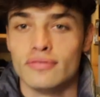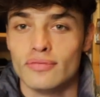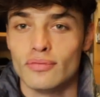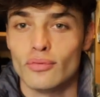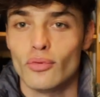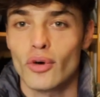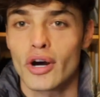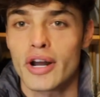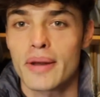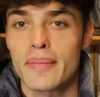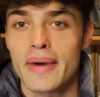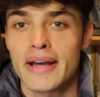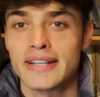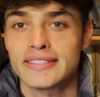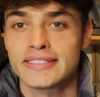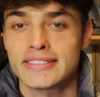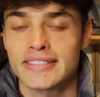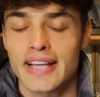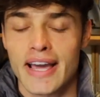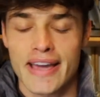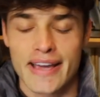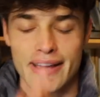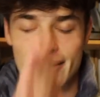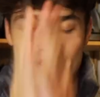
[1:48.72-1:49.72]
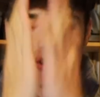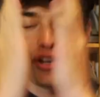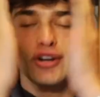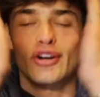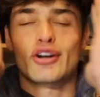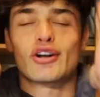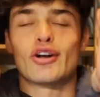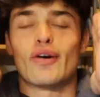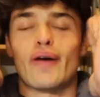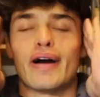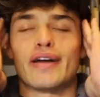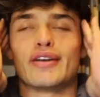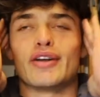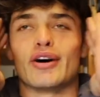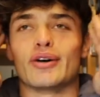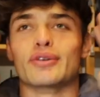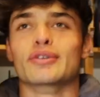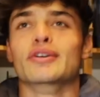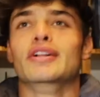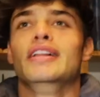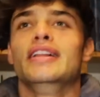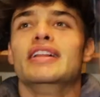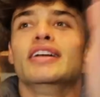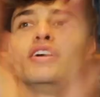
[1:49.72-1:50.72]
what am I saying? No, I know.
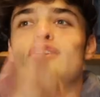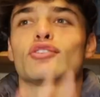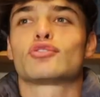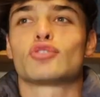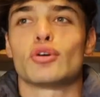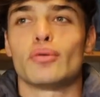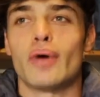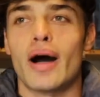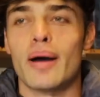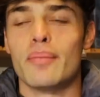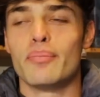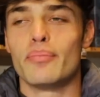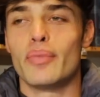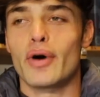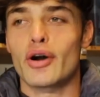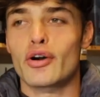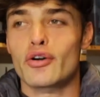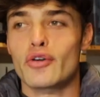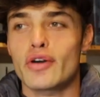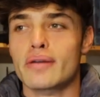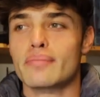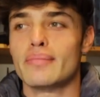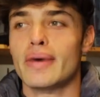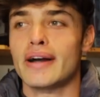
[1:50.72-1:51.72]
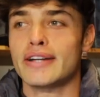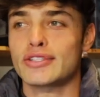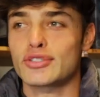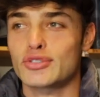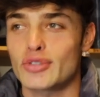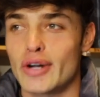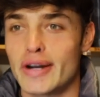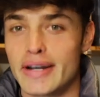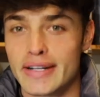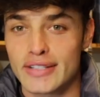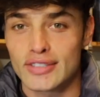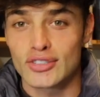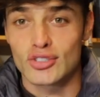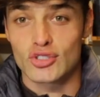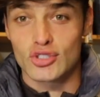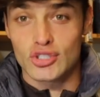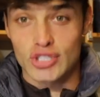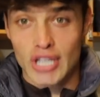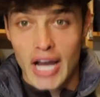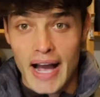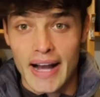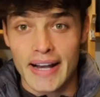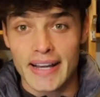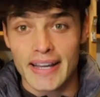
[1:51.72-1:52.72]
So I'm borrowing my trainer's
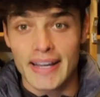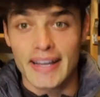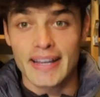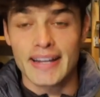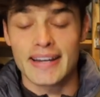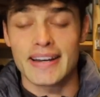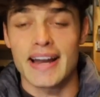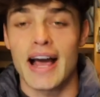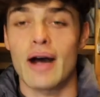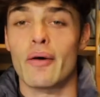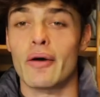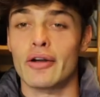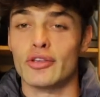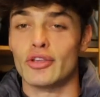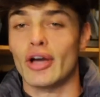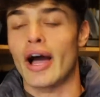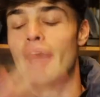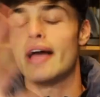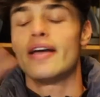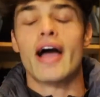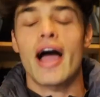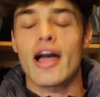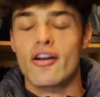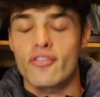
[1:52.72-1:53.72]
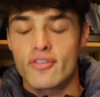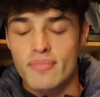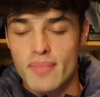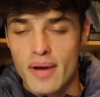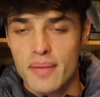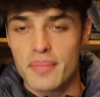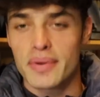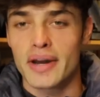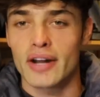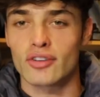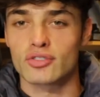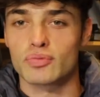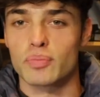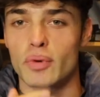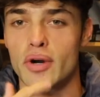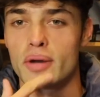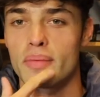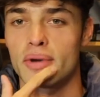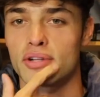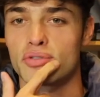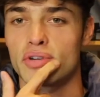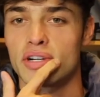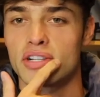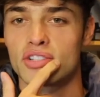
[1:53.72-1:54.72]
jacket. Now I remembered I was
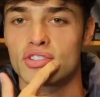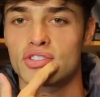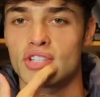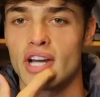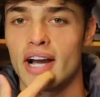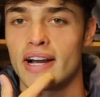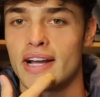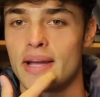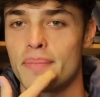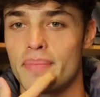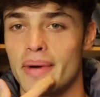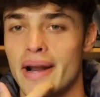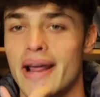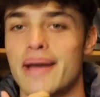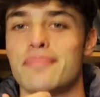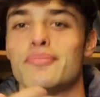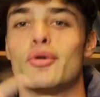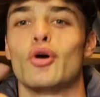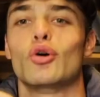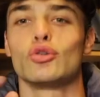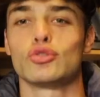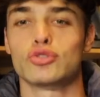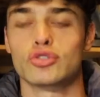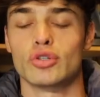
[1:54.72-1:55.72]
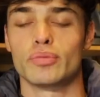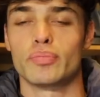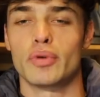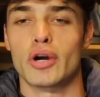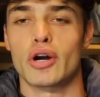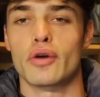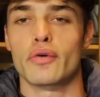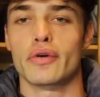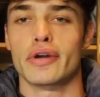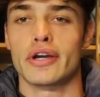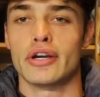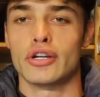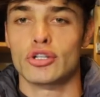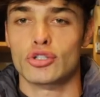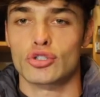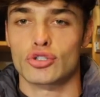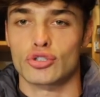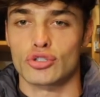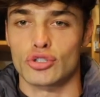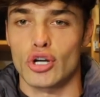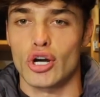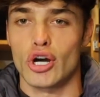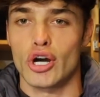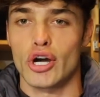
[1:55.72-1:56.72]
borrowing my trainer's jacket, but I'm also borrowing his
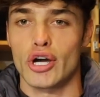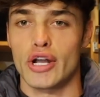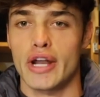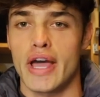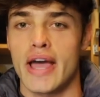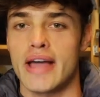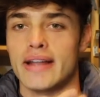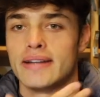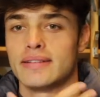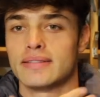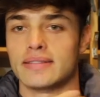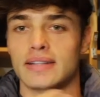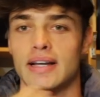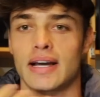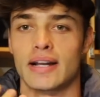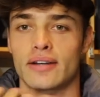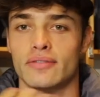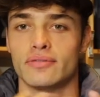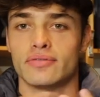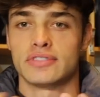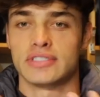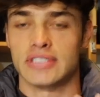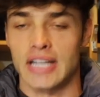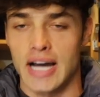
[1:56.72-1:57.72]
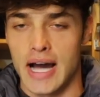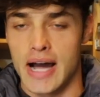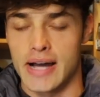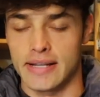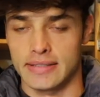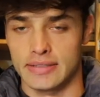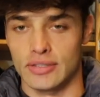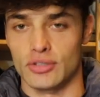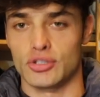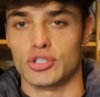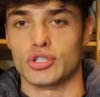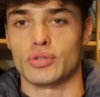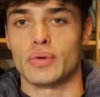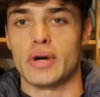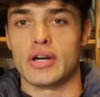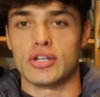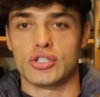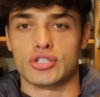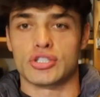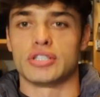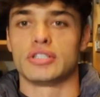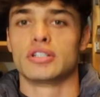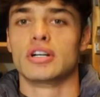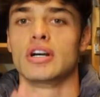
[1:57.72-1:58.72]
shirt and kind of tie
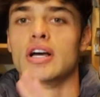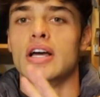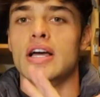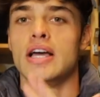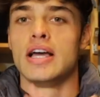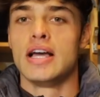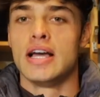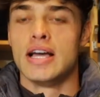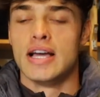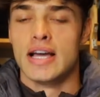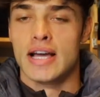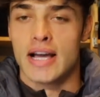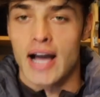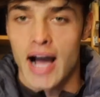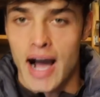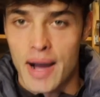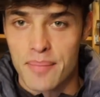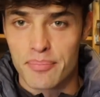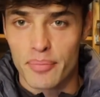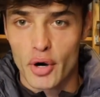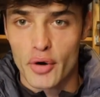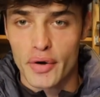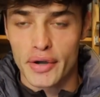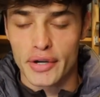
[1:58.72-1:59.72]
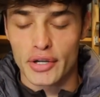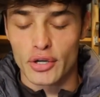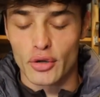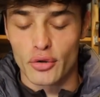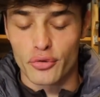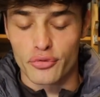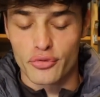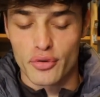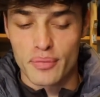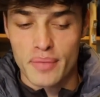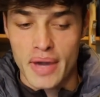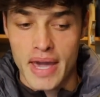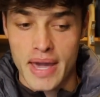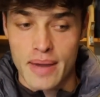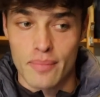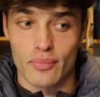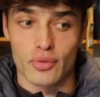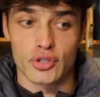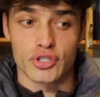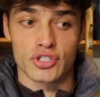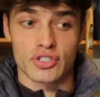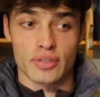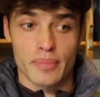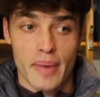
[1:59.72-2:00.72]
situation. I'm borrowing it all from him,
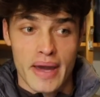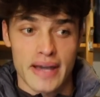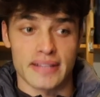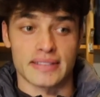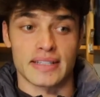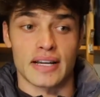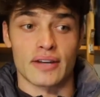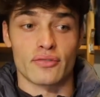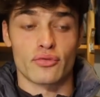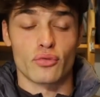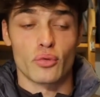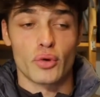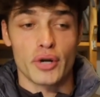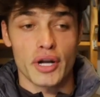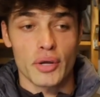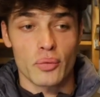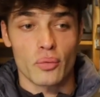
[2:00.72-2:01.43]
which is amazing. I've worn it